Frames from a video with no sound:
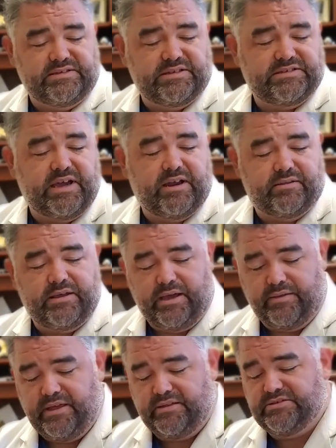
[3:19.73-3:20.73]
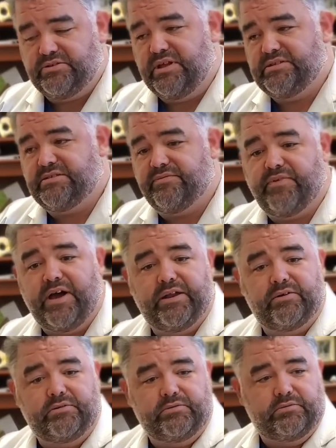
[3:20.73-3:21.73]
It's kind of, yeah, that's the
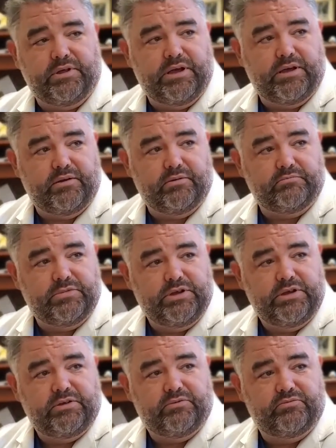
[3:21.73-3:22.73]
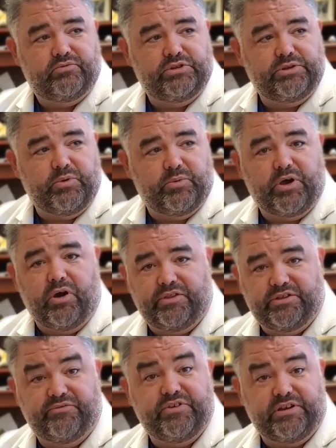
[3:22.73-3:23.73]
final, really what we call
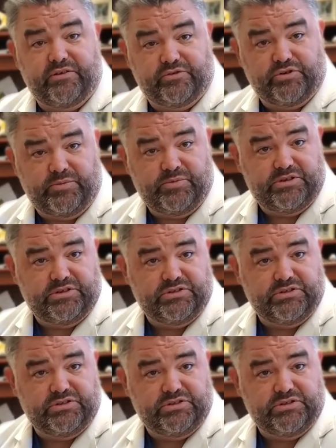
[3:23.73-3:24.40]
the definitive treatment.